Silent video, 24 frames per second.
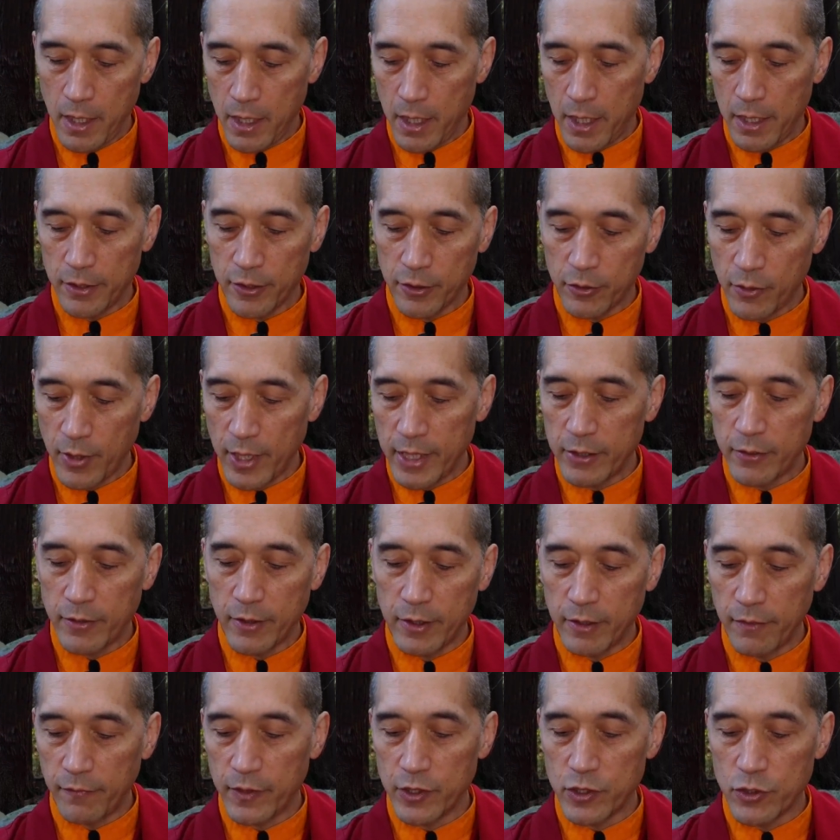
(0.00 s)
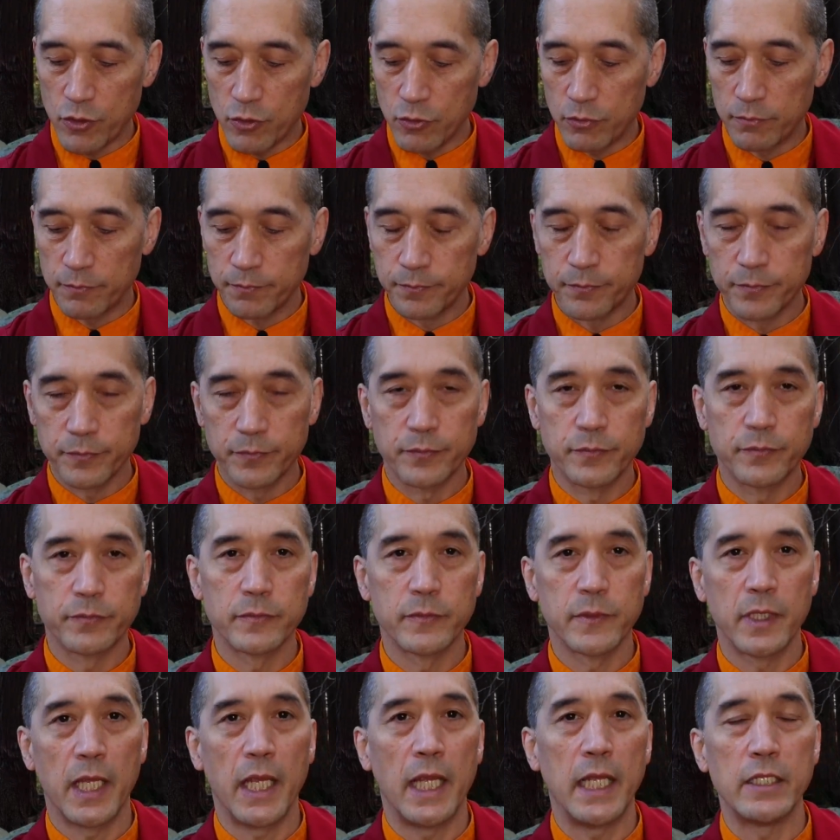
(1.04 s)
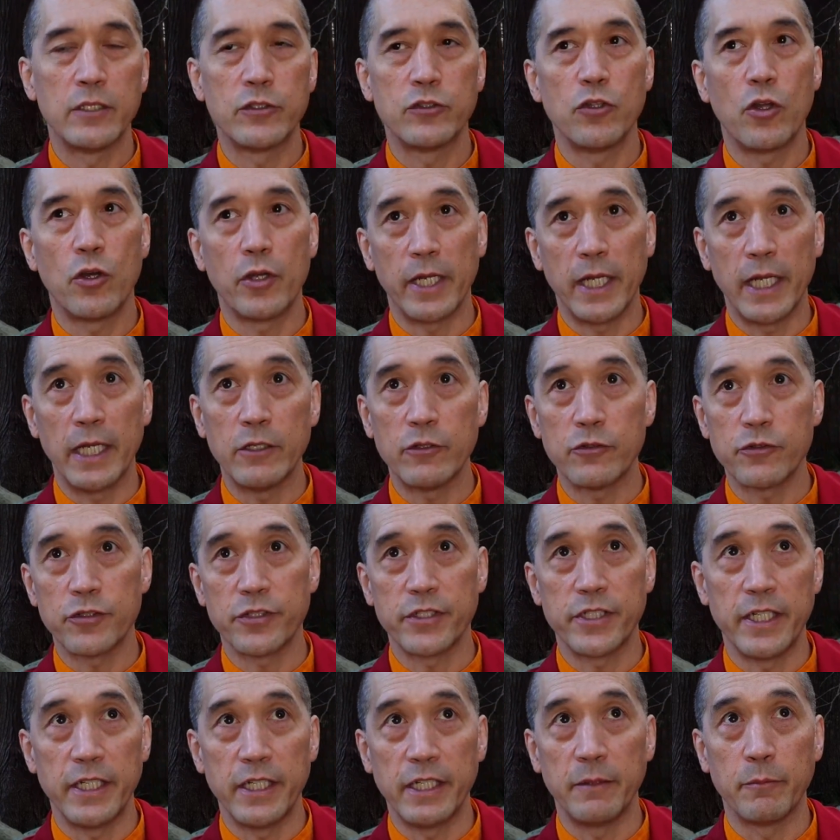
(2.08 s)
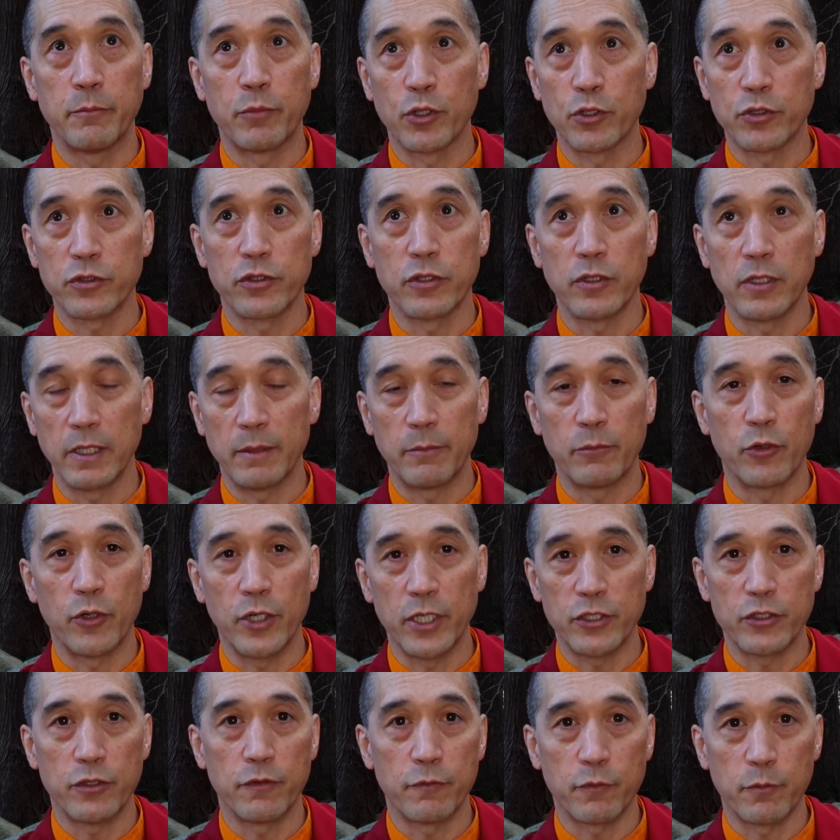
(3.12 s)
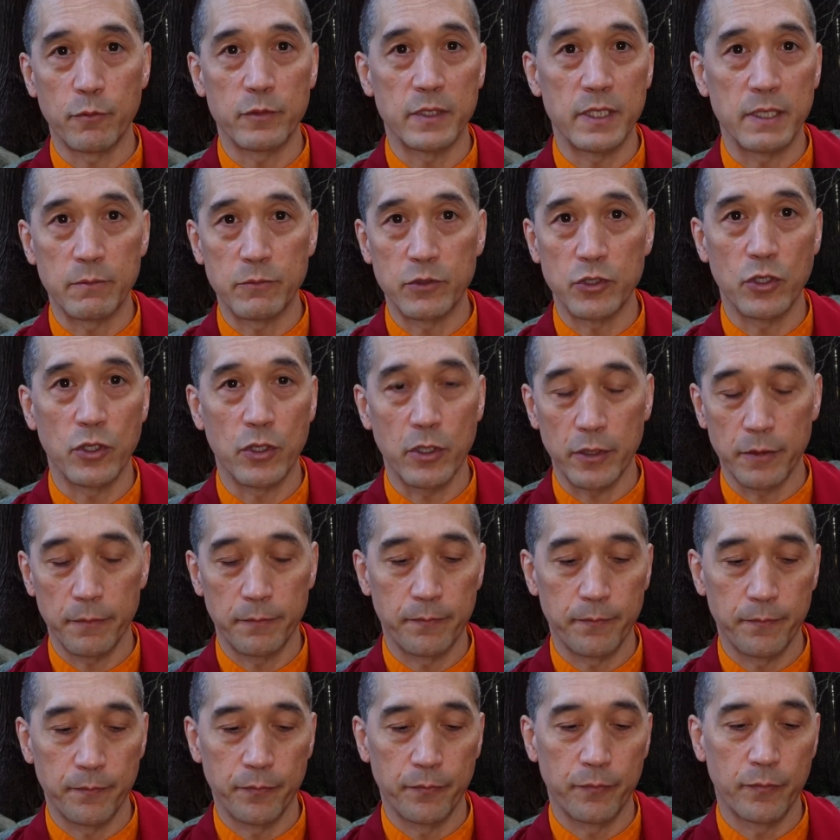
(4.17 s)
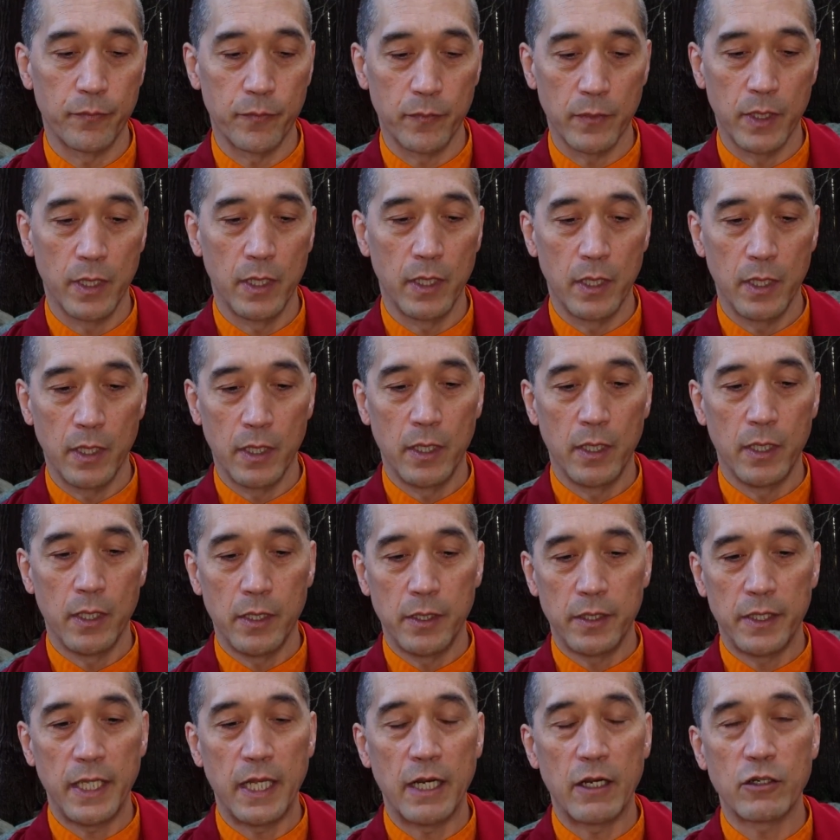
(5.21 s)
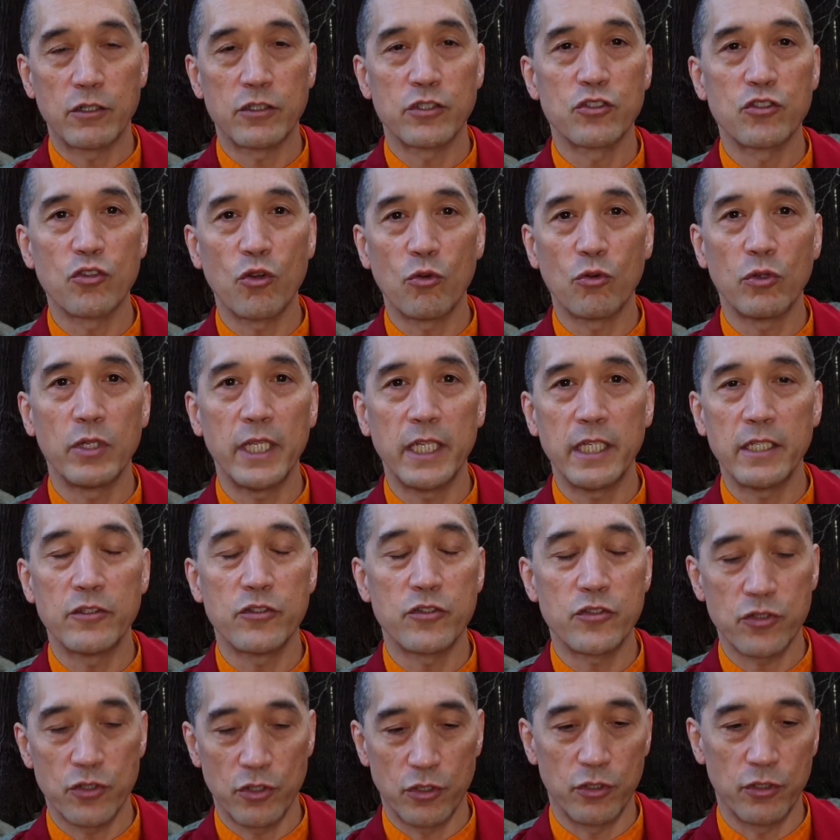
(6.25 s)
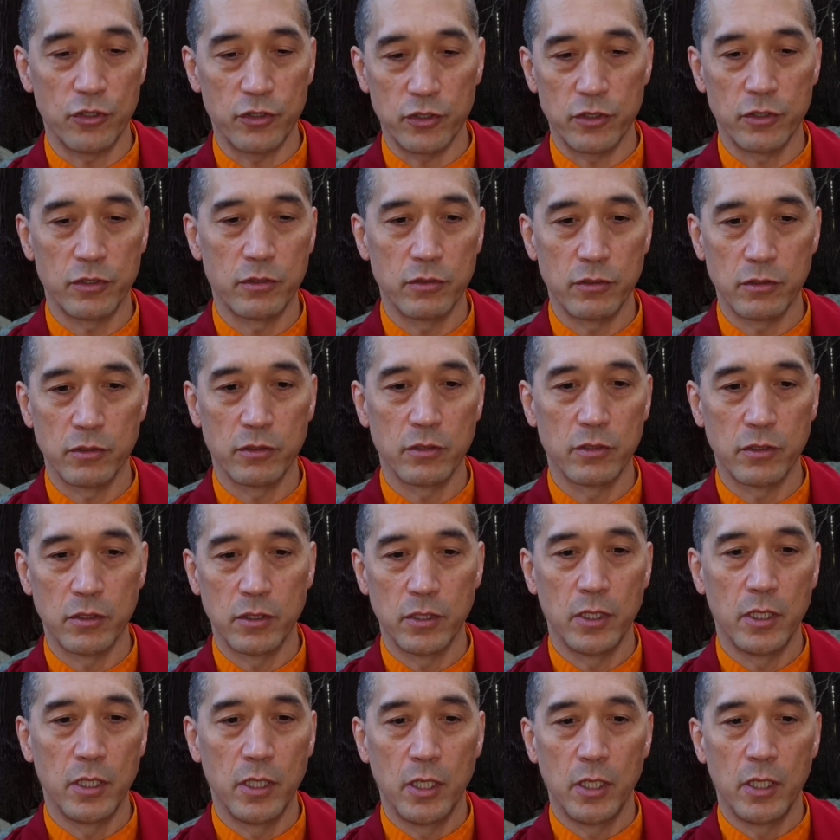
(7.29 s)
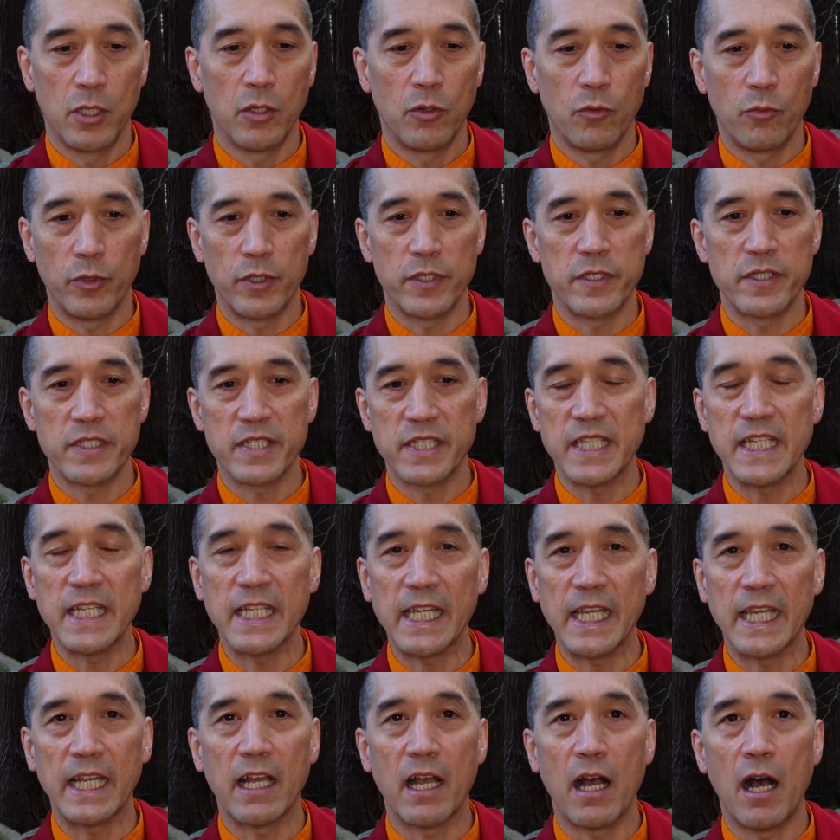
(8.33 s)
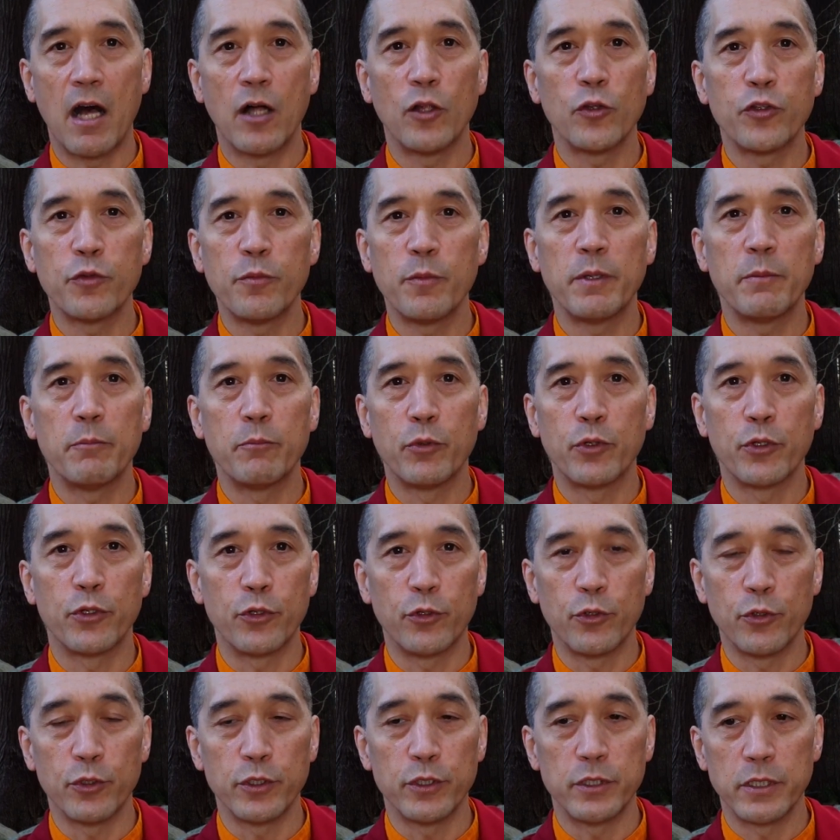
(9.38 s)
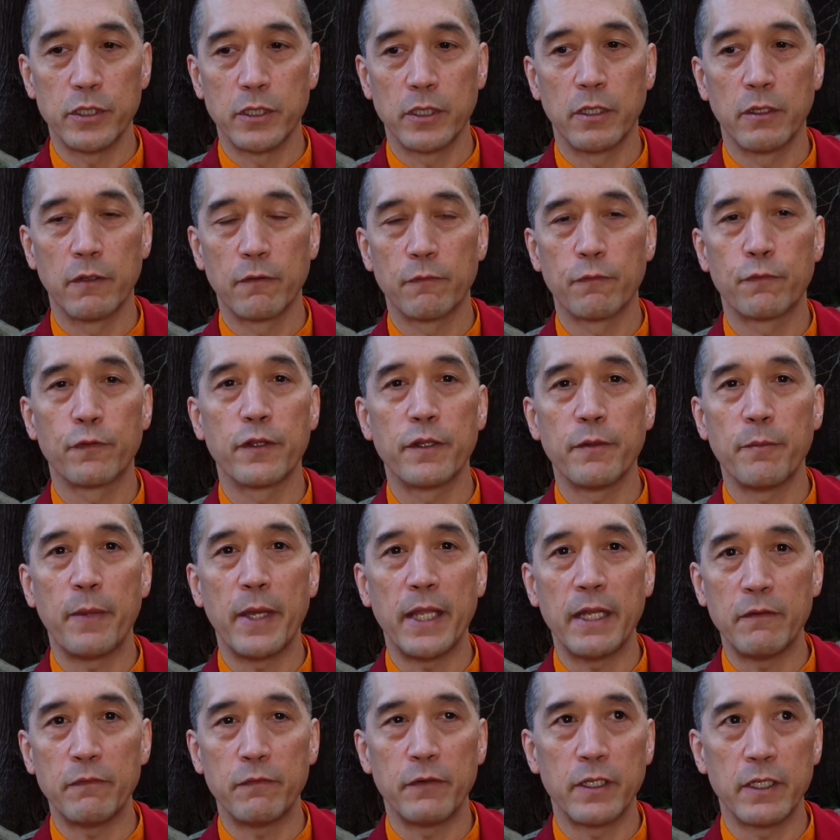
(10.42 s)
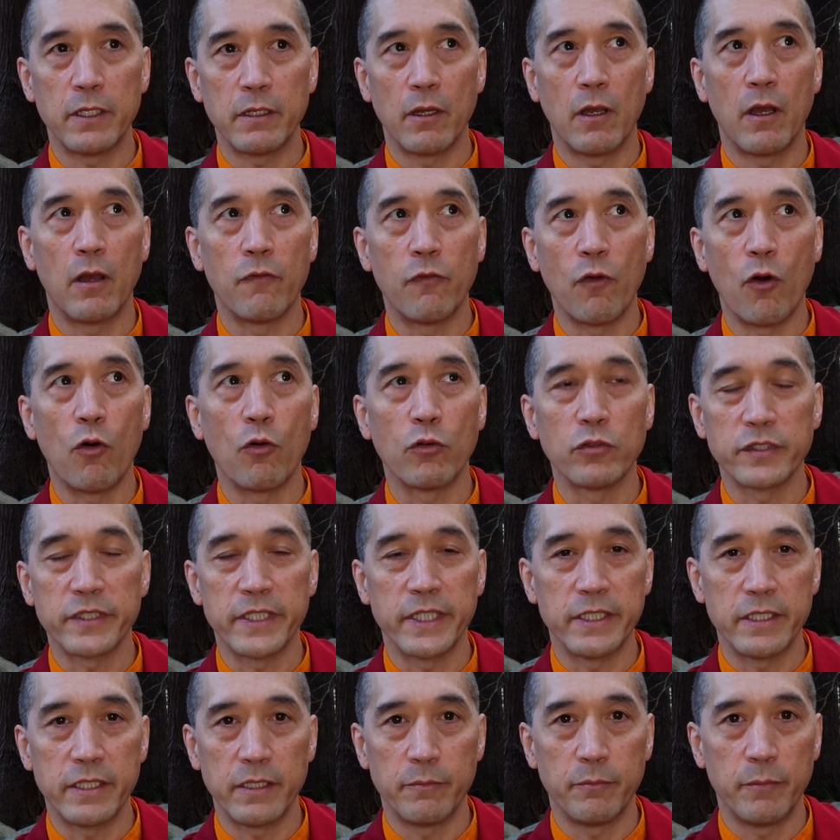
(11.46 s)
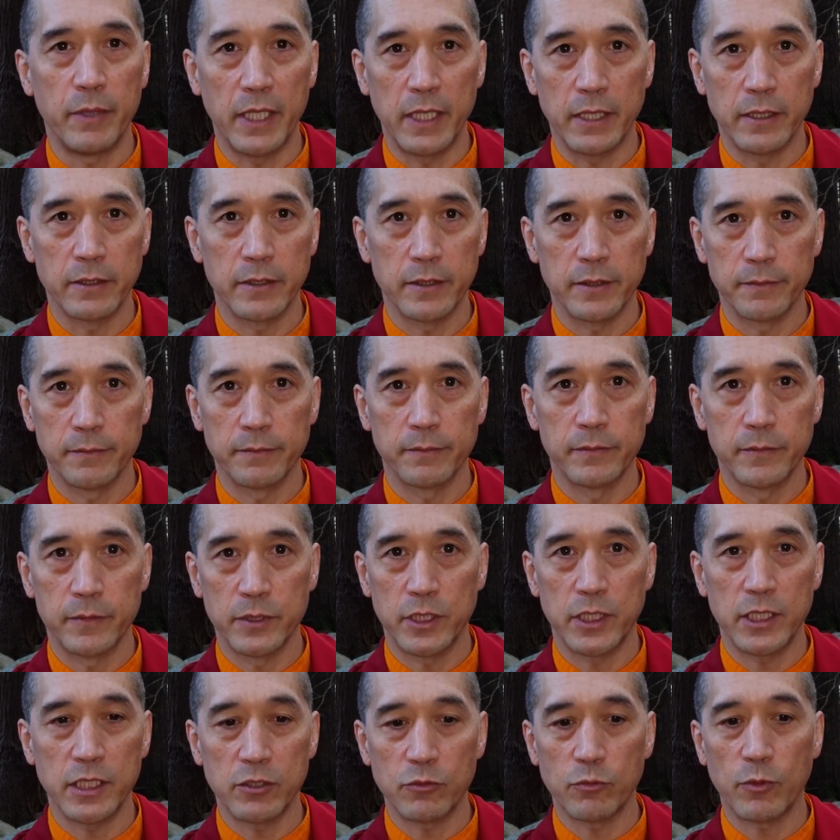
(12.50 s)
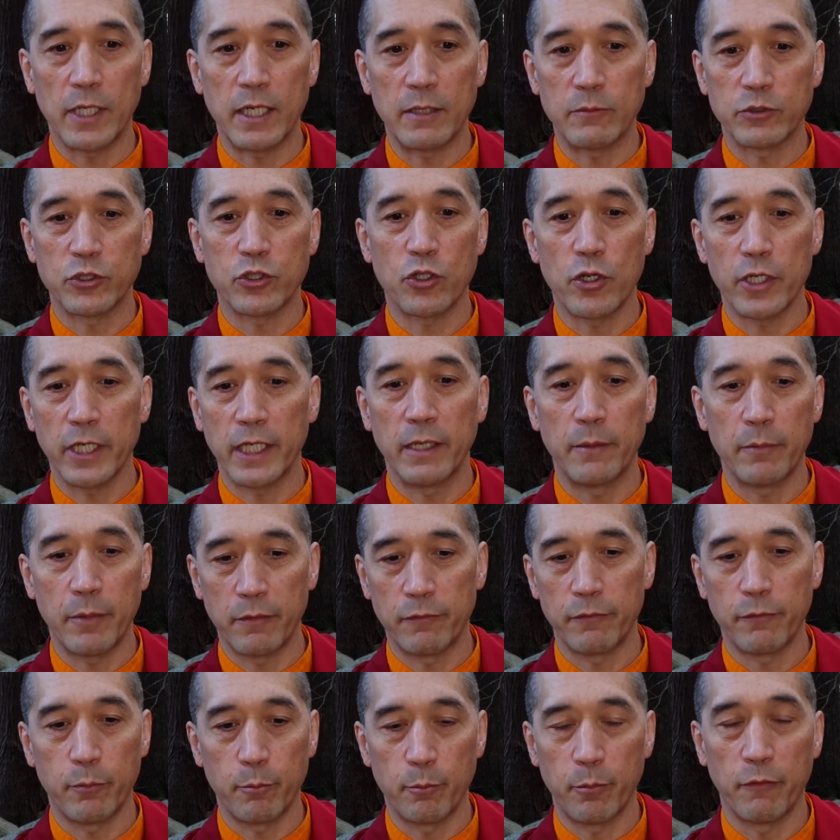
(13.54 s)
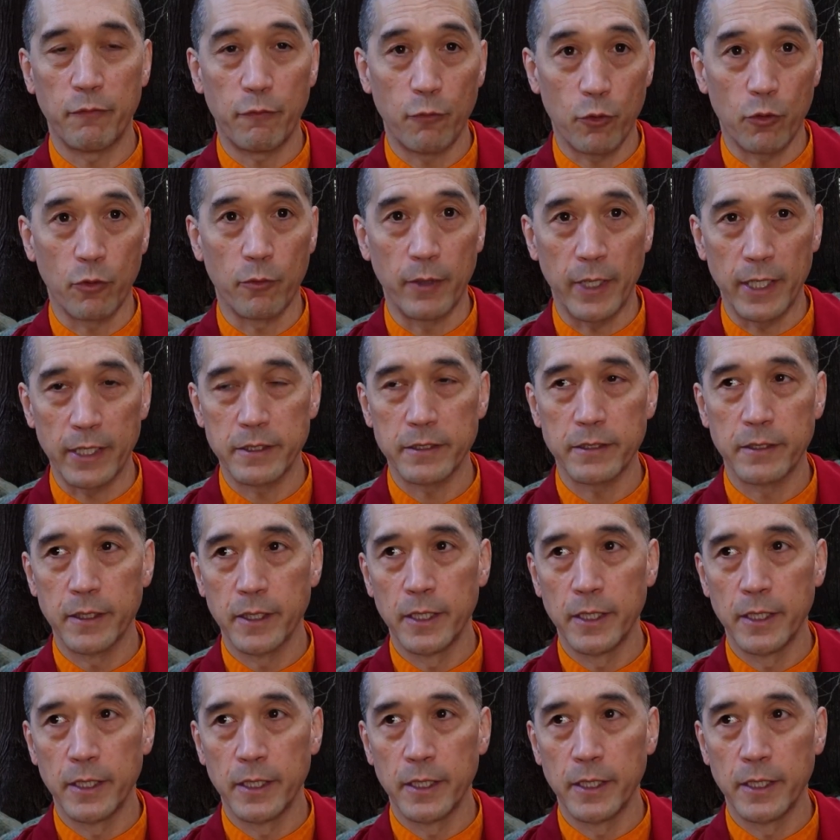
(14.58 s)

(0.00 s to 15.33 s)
And the greater individual is not interested in personal liberation from samsara. They are solely concerned with seeking ultimate Buddhahood for the benefit of all sentient beings. So this is what I was talking about before, right?